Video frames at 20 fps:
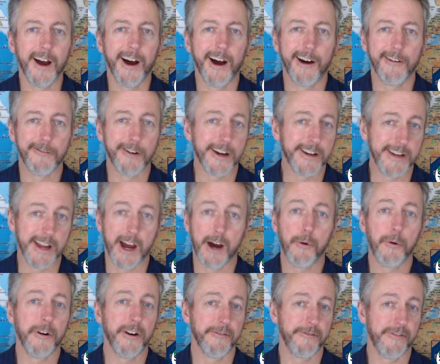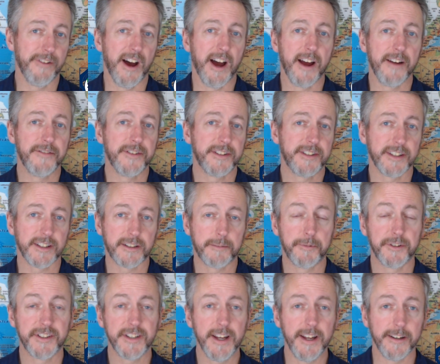Right now we're at 5 to
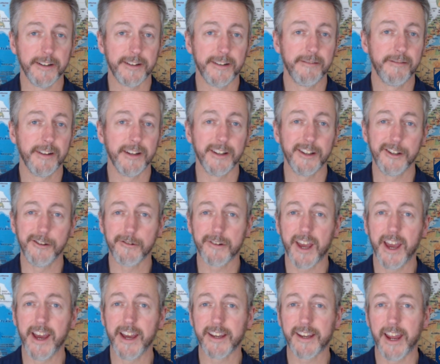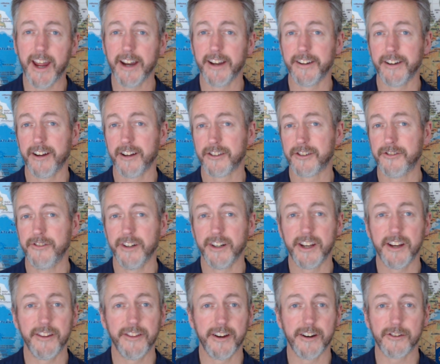6%. In the UK, Canada,
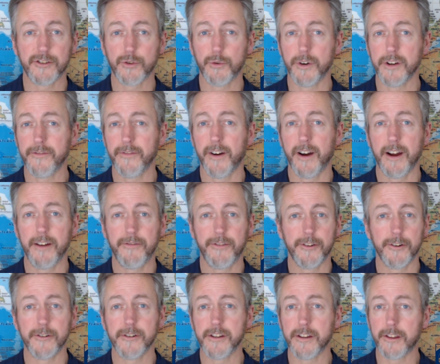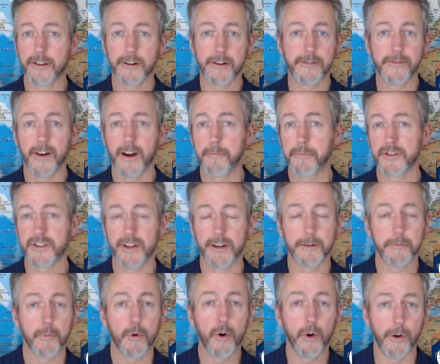Australia, they're 25, 30, 35%
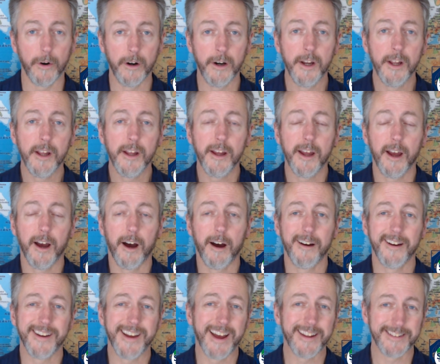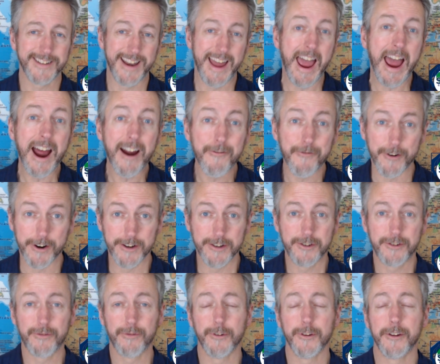or more as an
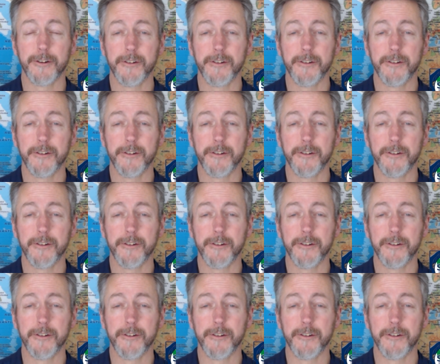average for their